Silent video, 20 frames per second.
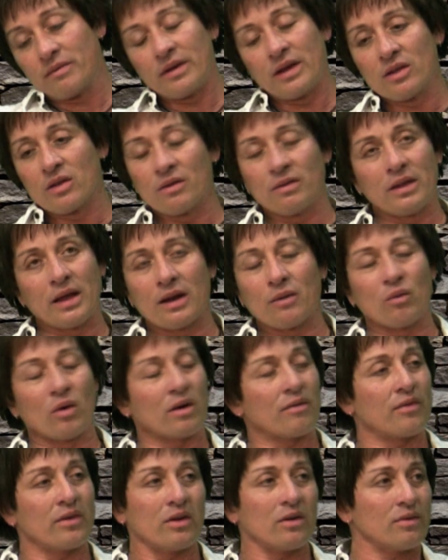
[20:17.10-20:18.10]
Either let it
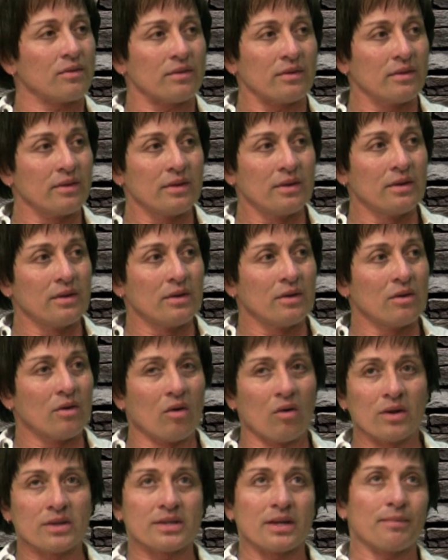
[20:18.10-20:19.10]
work for you,
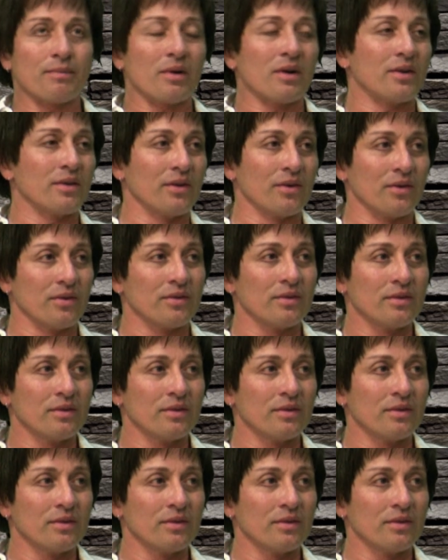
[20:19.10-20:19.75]
or it's gonna burn you.